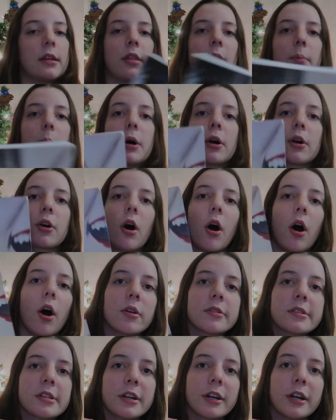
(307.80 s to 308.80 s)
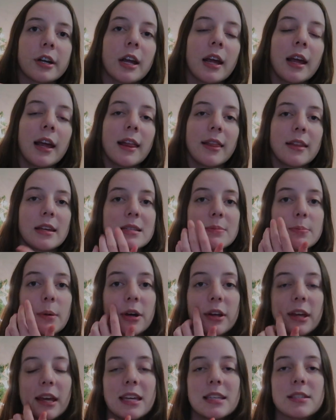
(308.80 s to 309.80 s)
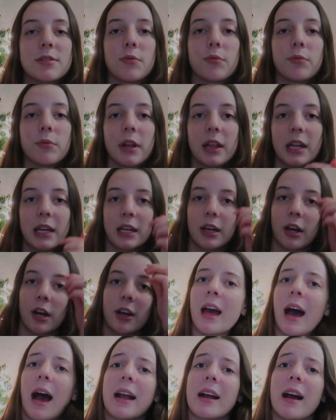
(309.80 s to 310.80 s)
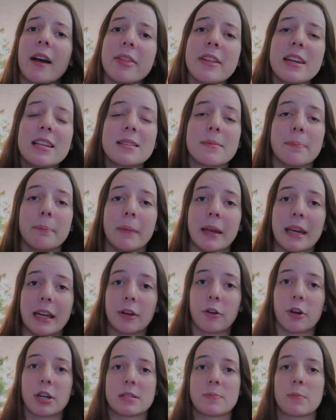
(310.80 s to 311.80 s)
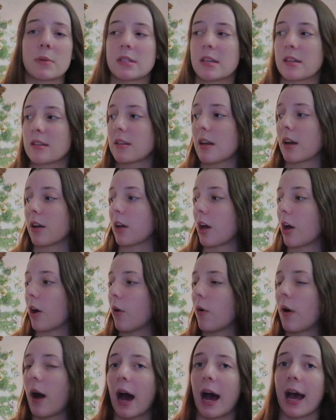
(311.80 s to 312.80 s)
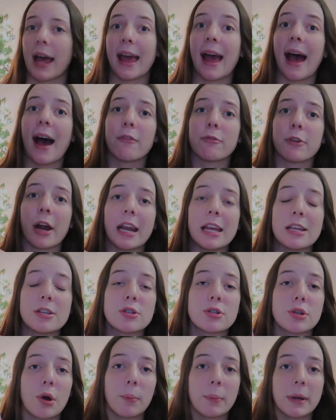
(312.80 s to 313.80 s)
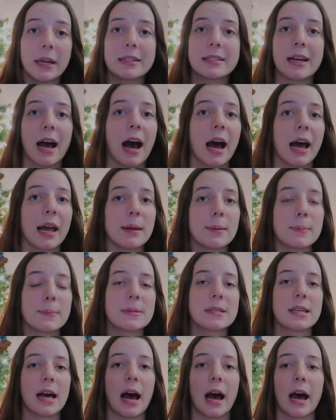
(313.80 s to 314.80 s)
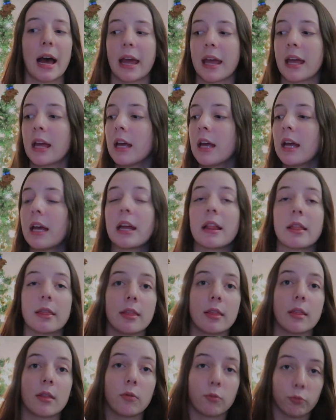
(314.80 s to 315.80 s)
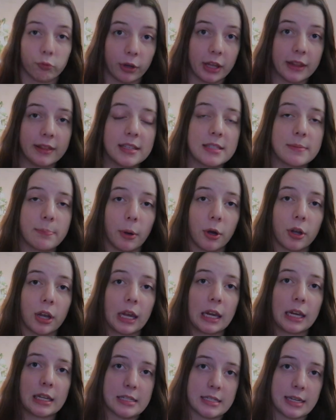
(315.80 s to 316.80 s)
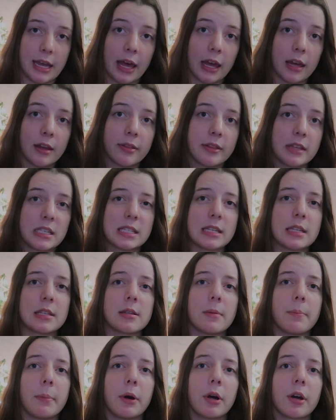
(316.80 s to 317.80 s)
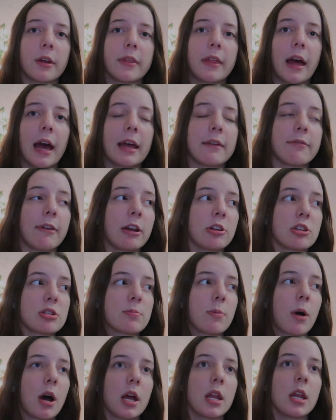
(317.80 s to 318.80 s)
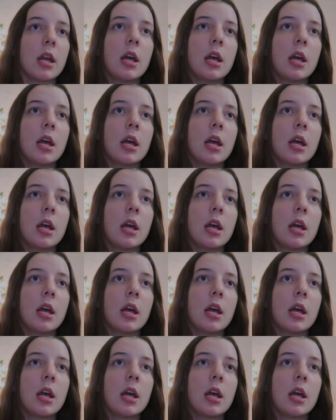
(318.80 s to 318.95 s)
the book Altered. This book is really good. I got this many Christmases ago. I have read it so many times. I read this book in a day. This is a book that if I just want